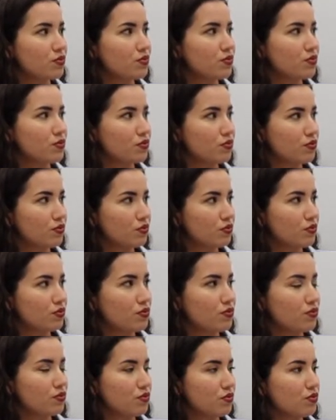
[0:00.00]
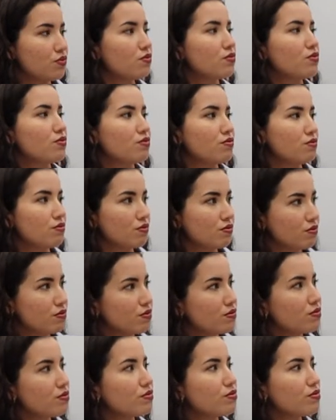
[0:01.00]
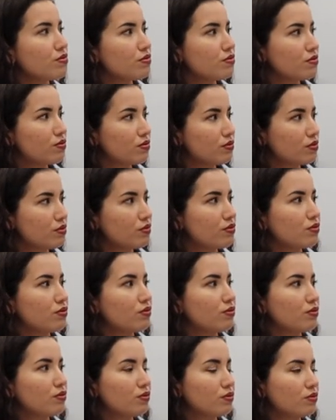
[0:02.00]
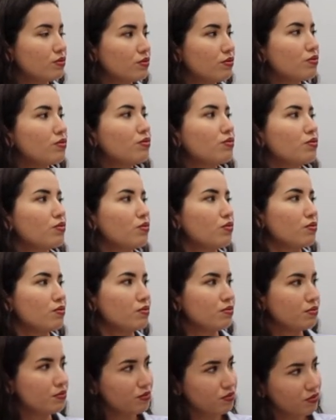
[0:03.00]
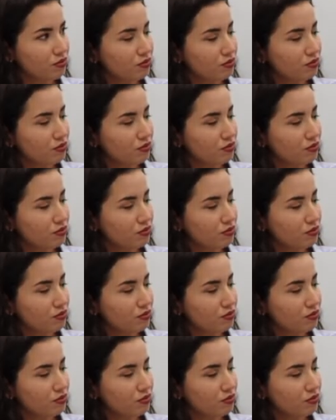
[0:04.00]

No words are spoken by the person on screen.